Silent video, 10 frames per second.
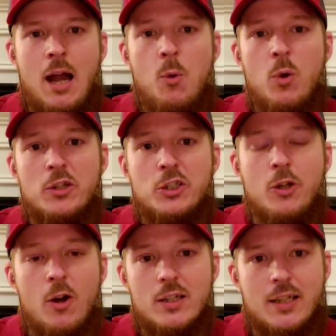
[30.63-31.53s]
I want to
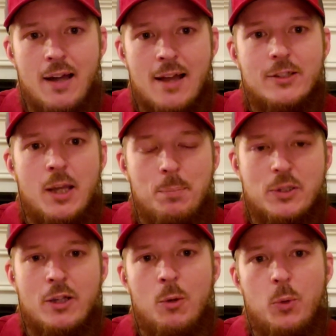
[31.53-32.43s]
start tonight's
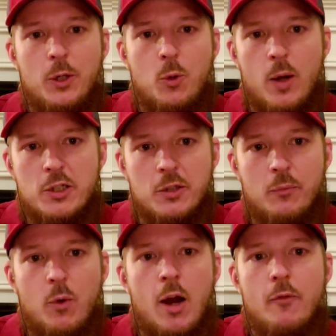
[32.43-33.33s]
episode with a
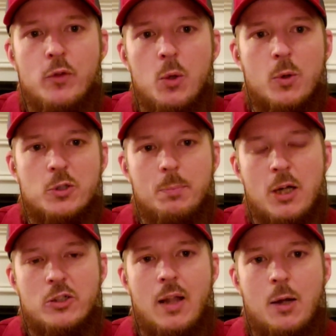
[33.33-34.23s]
question for our viewers,
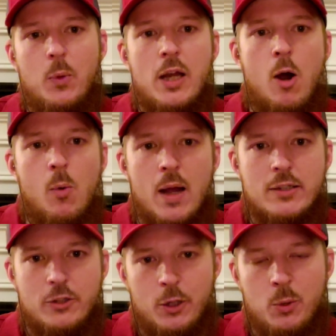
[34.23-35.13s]
much like we
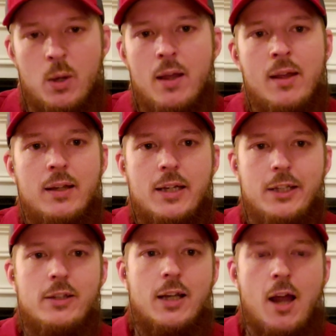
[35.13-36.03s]
always do.
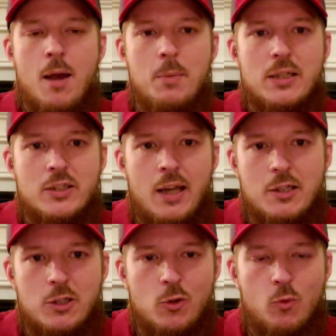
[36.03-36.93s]
Get in the comment
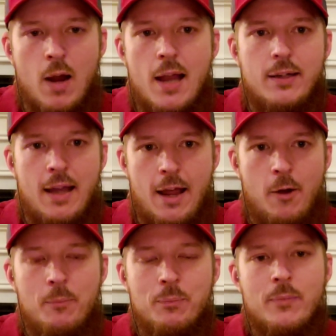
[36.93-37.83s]
section right
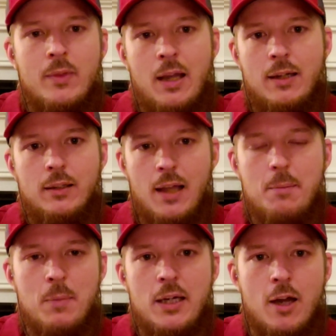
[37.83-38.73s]
now and
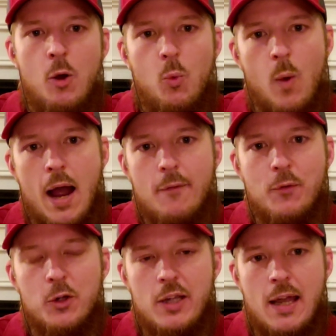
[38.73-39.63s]
let me know why
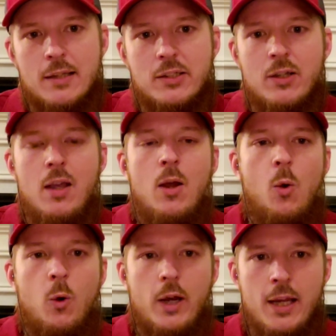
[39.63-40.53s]
for yes
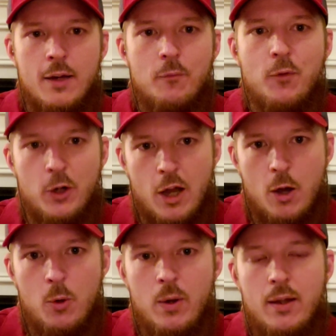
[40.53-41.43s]
or in for
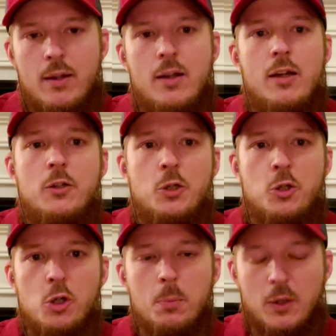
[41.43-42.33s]
no. Do
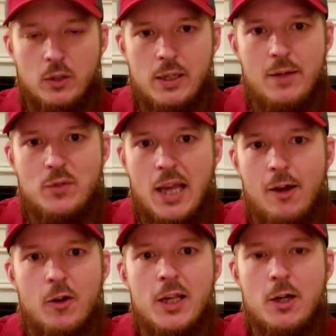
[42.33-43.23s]
you believe
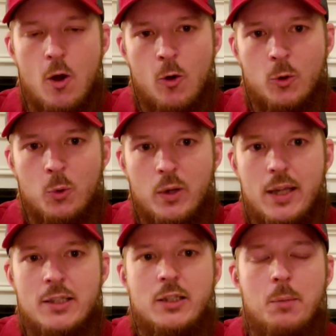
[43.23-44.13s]
Terrion Arnold
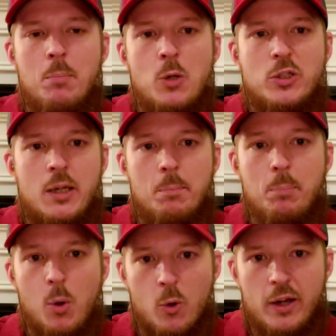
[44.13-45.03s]
is the most
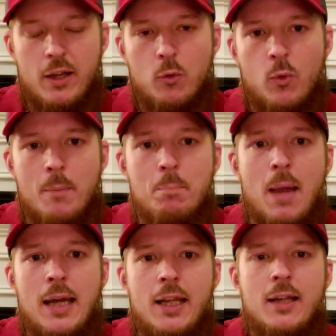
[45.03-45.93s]
important
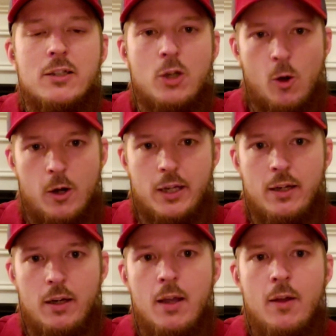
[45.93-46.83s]
remaining
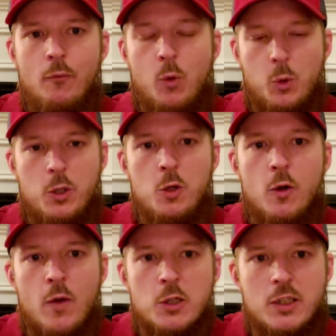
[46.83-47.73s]
target for the
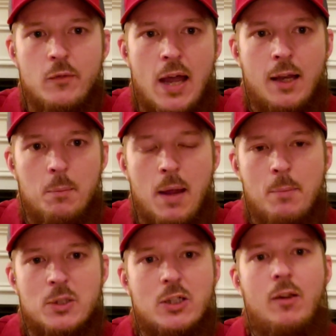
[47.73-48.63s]
University of
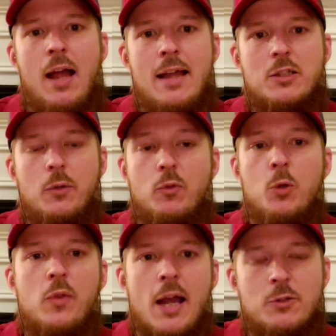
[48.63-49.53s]
Alabama's class of
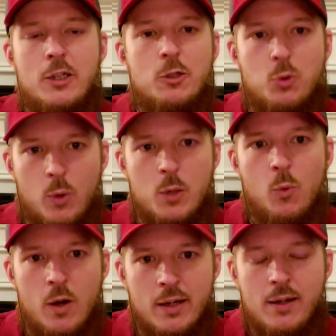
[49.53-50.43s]

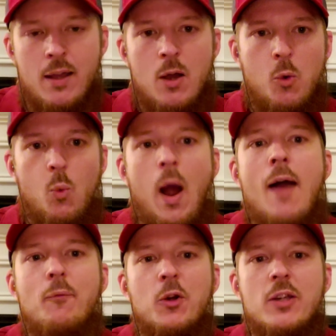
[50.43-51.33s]
2021?
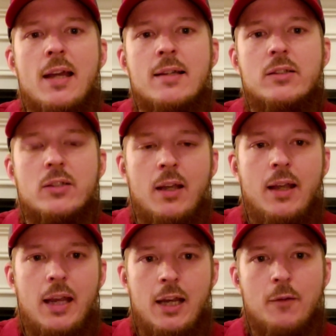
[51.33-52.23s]
Why for yes,
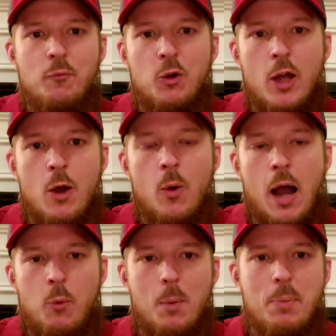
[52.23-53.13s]
in for no.
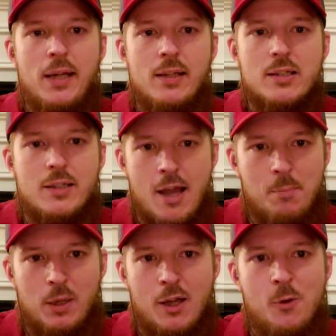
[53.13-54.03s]
I will pin this
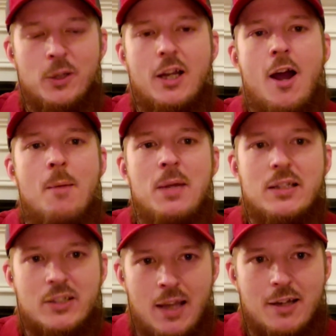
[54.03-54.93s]
down below in the
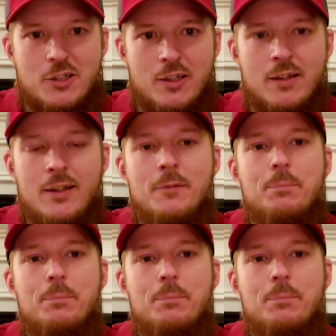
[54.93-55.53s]
comment section.